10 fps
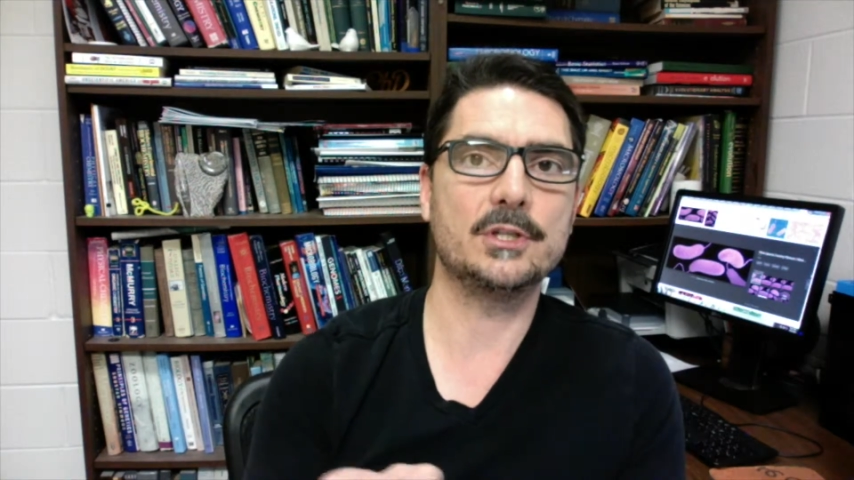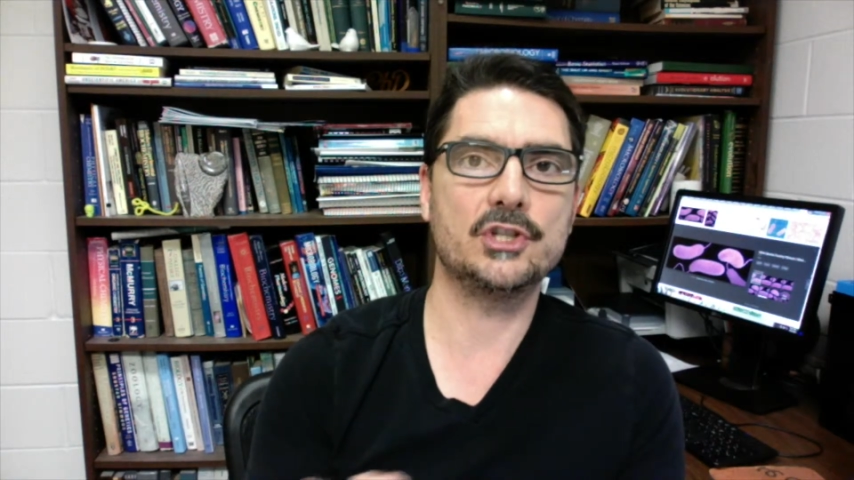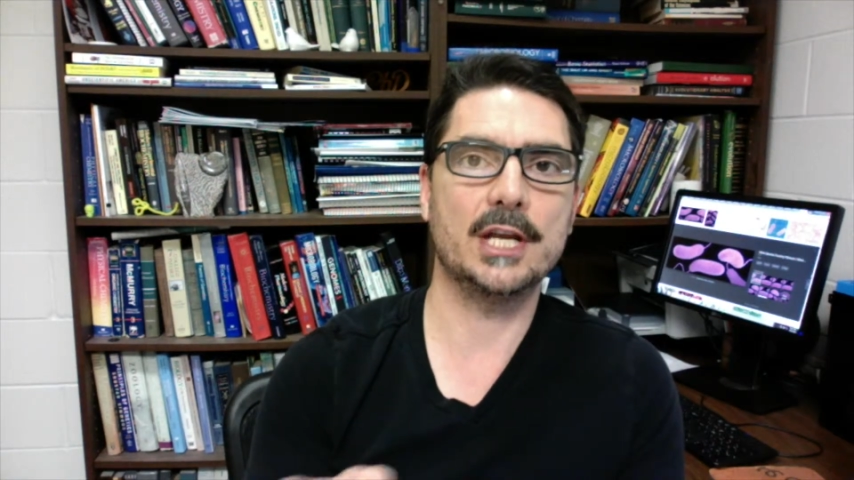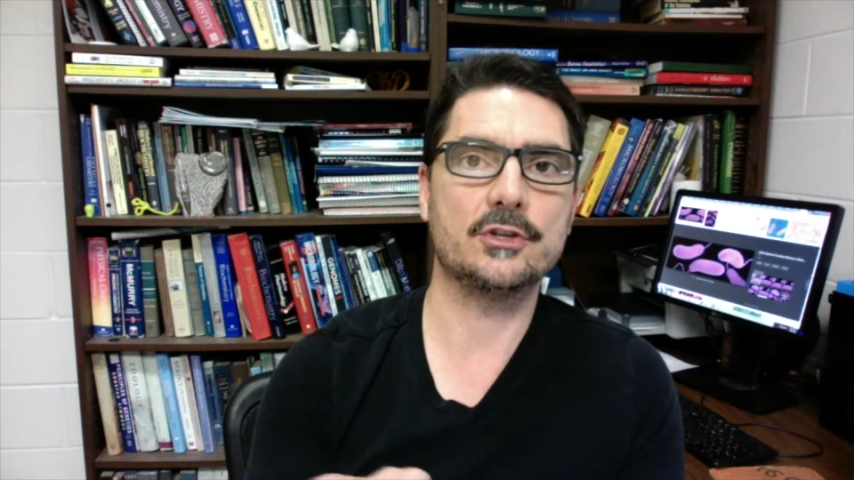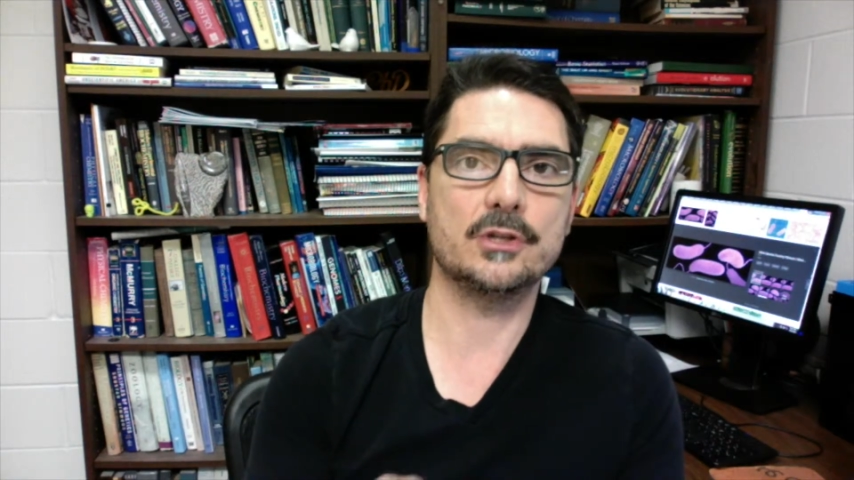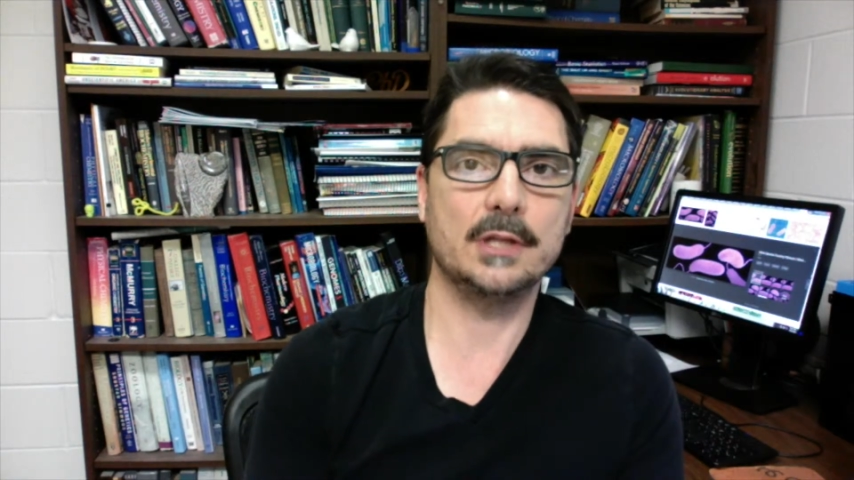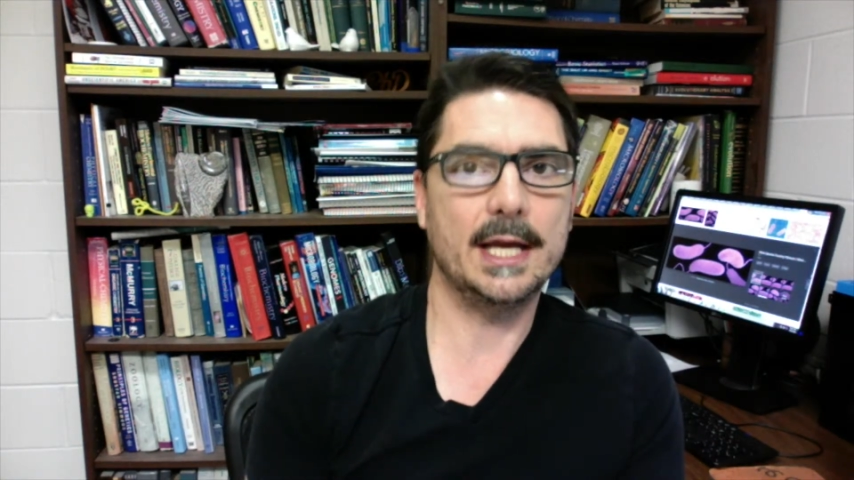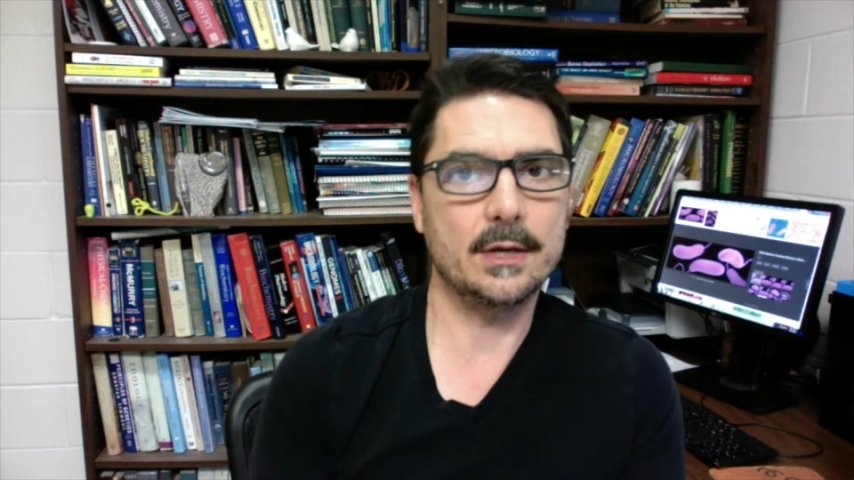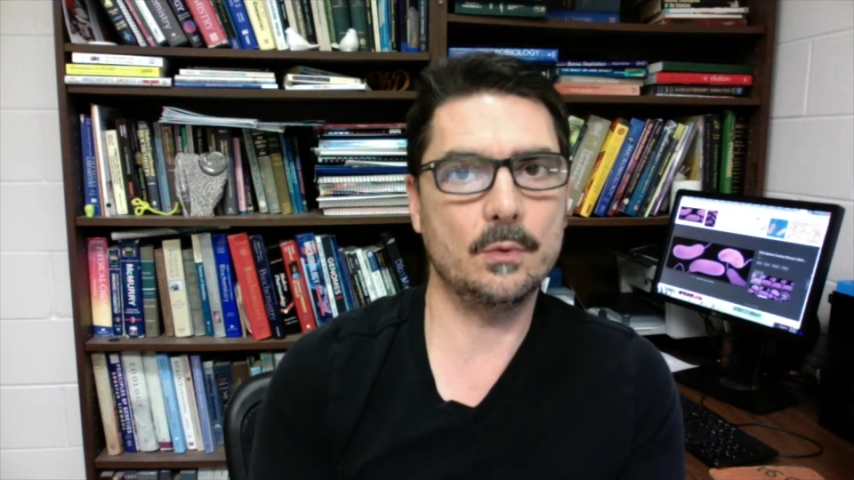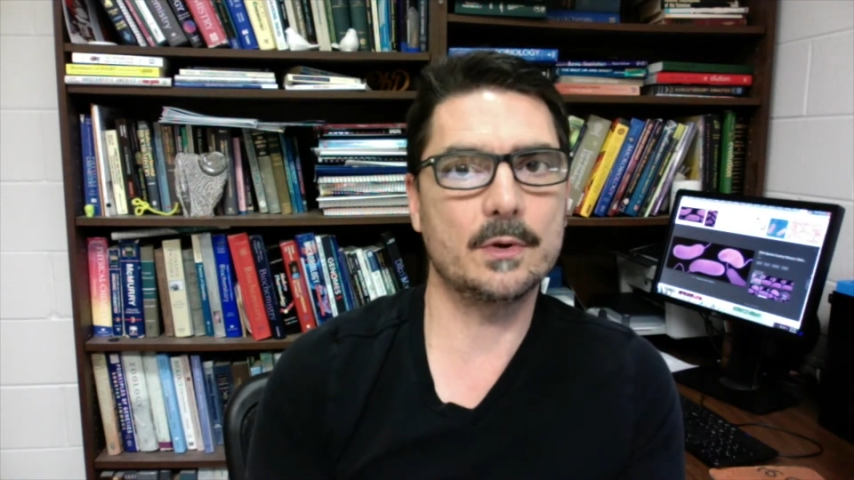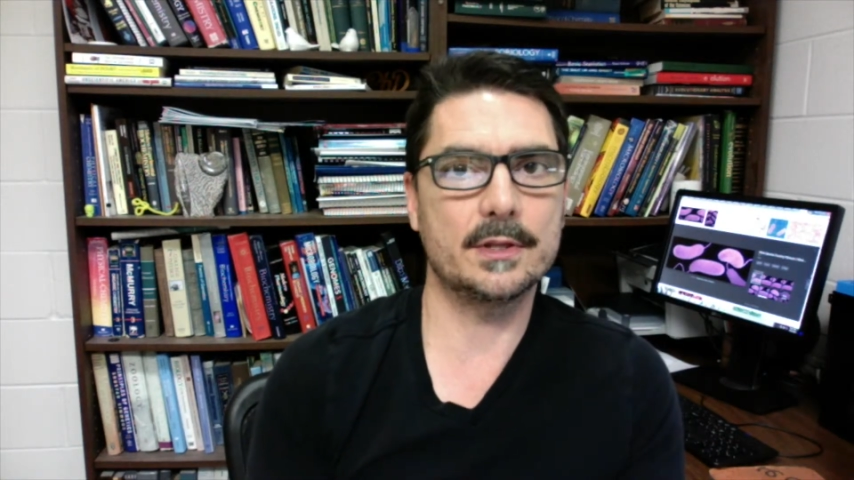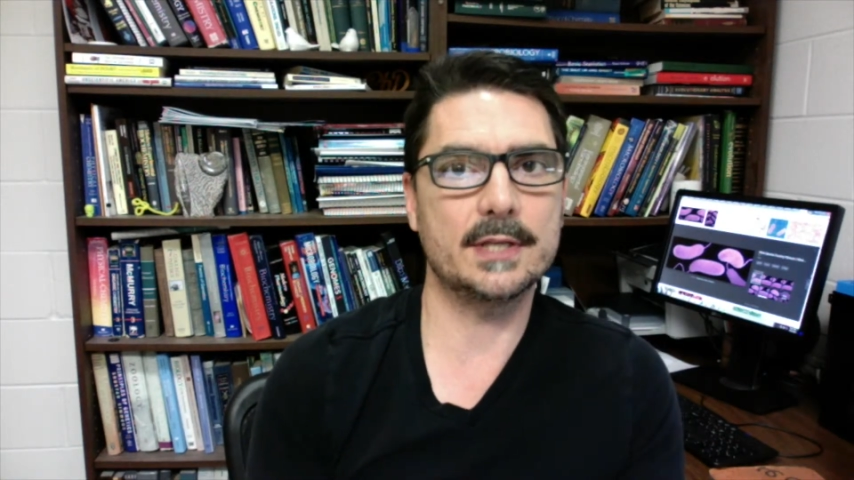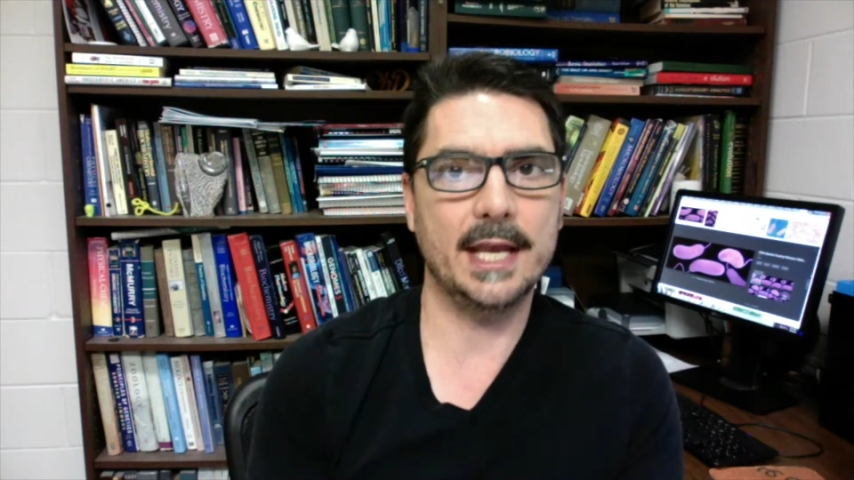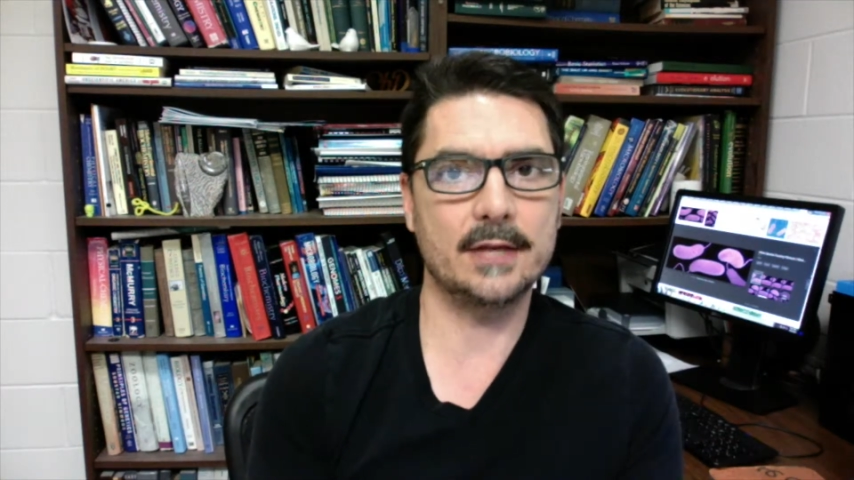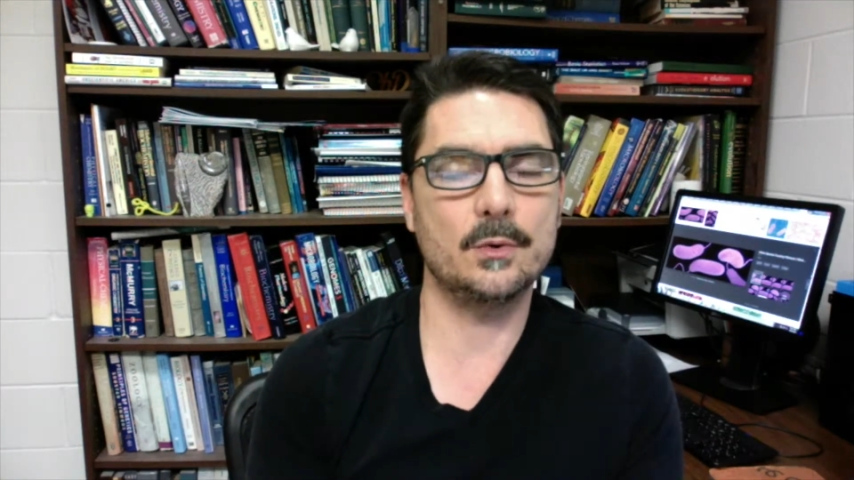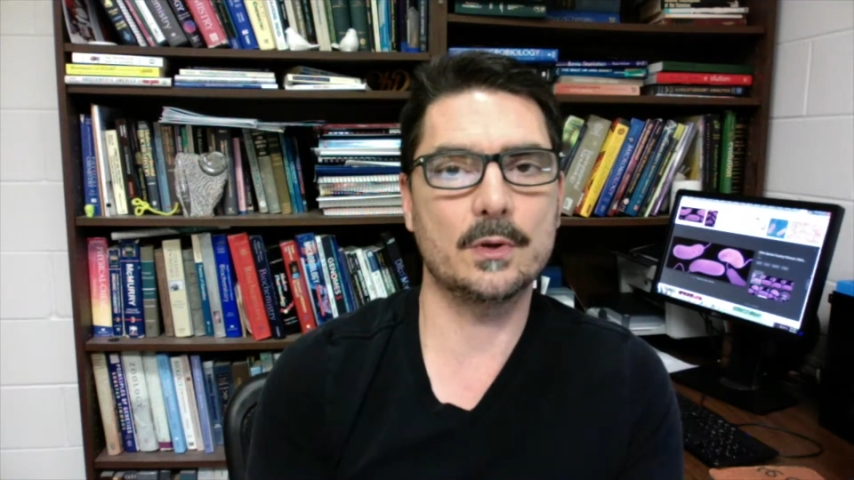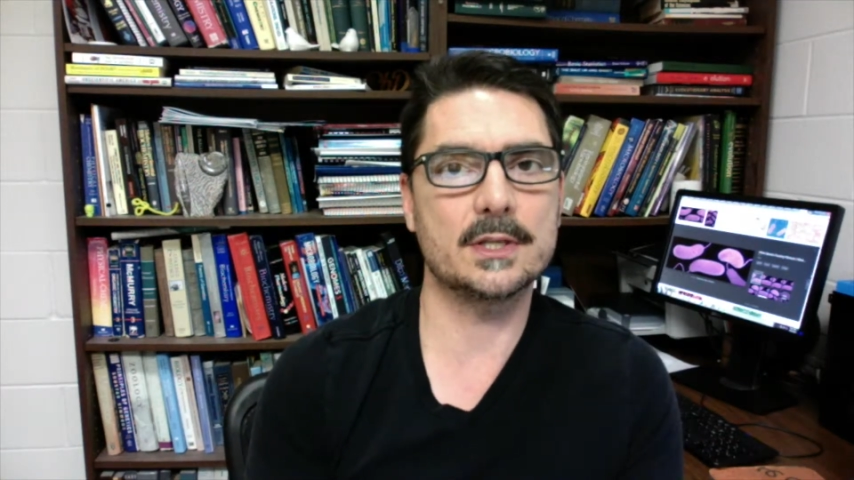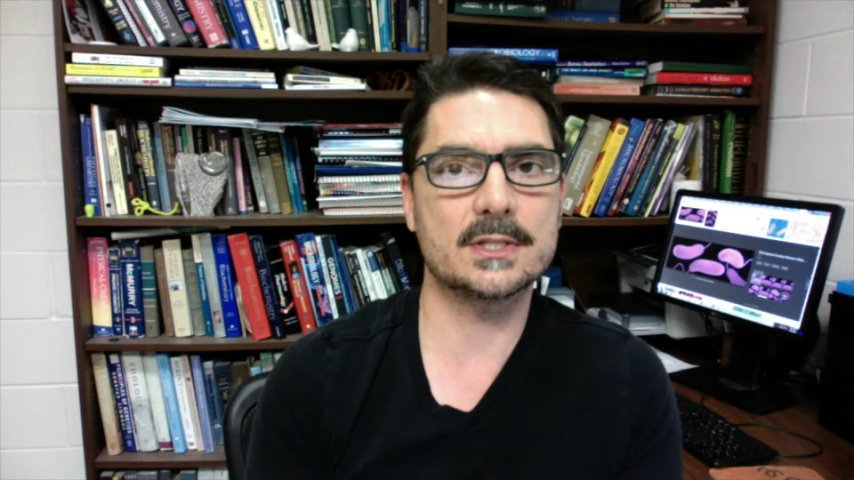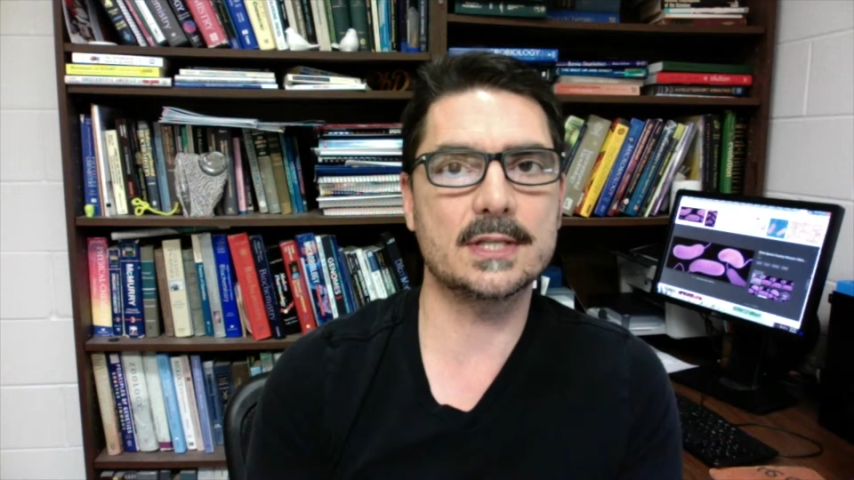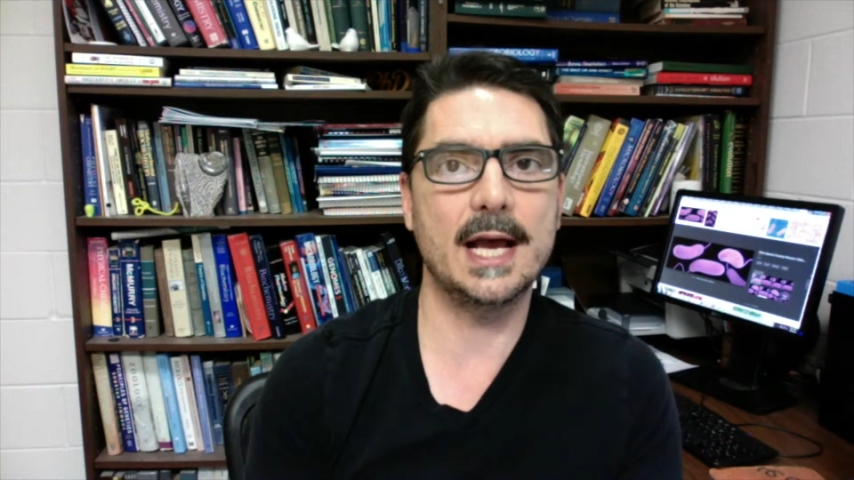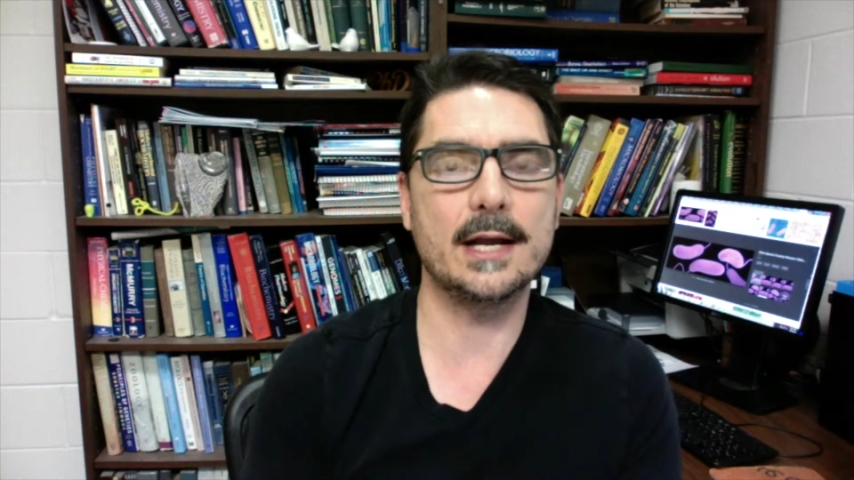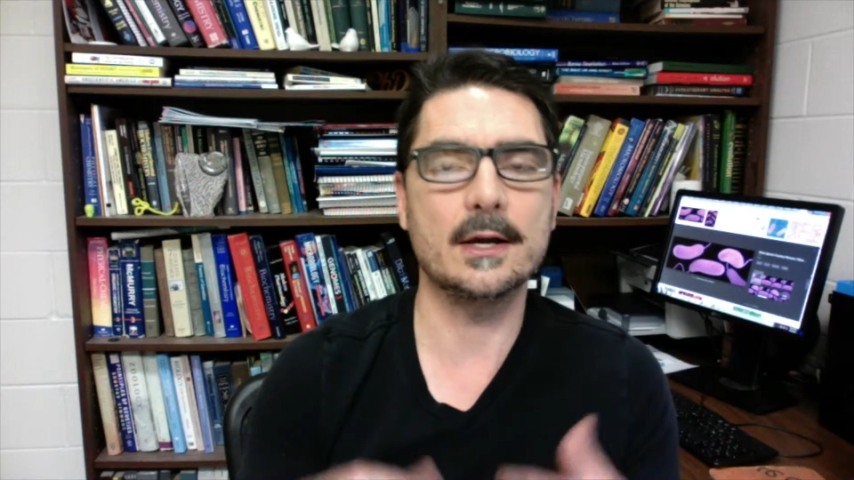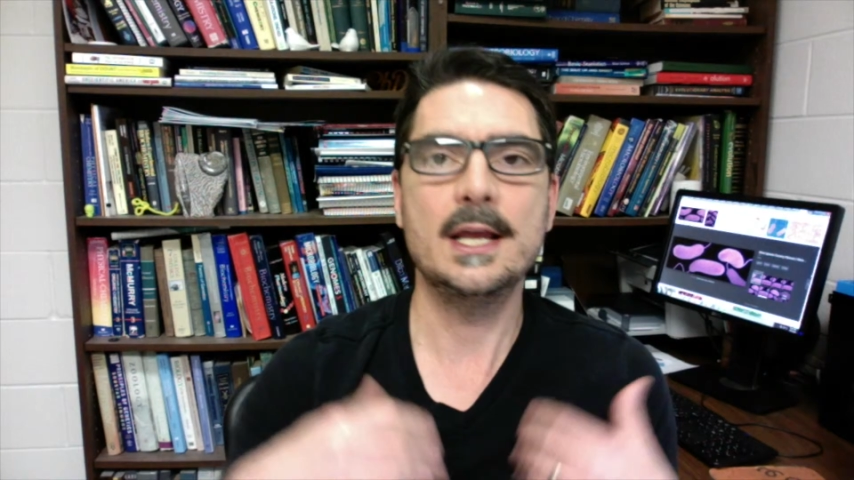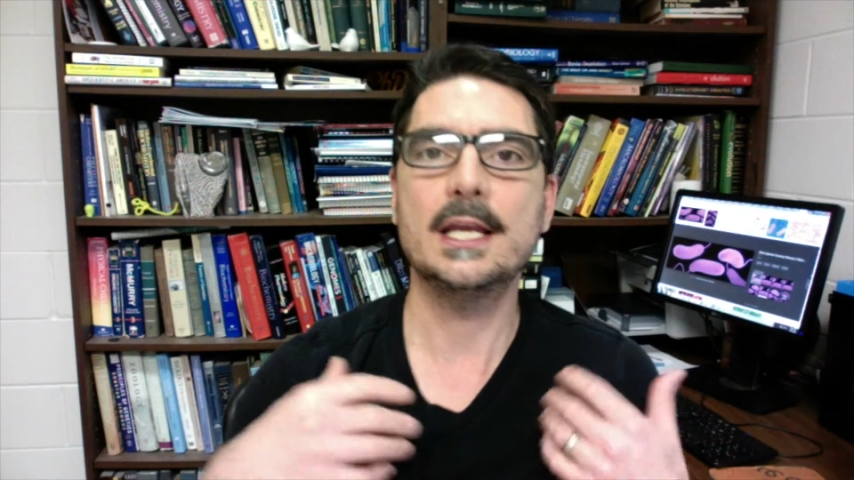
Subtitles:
to change the light or the slider